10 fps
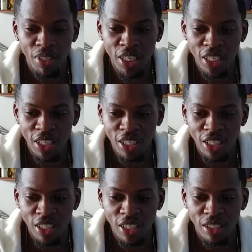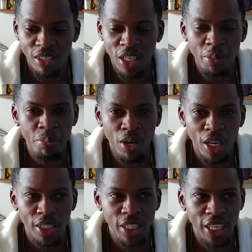He
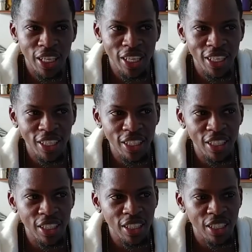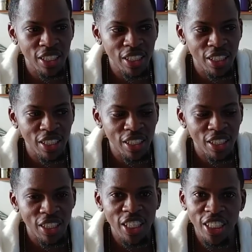bought a
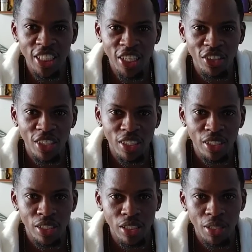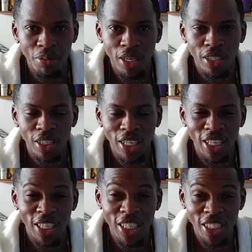Integra. He bought
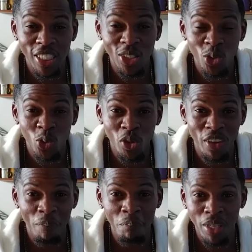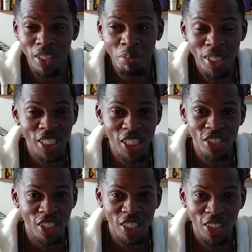a DC2 with a built B
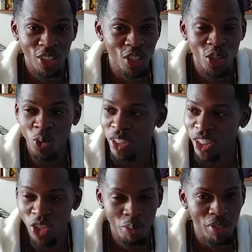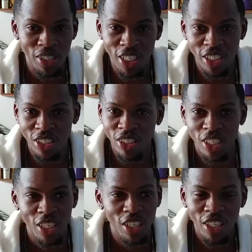series in it. You know, West Eco pistons,
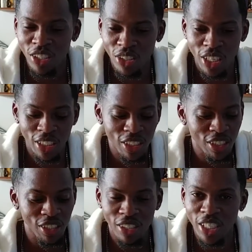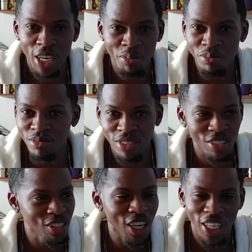rads,
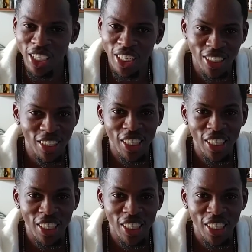cams, all of that.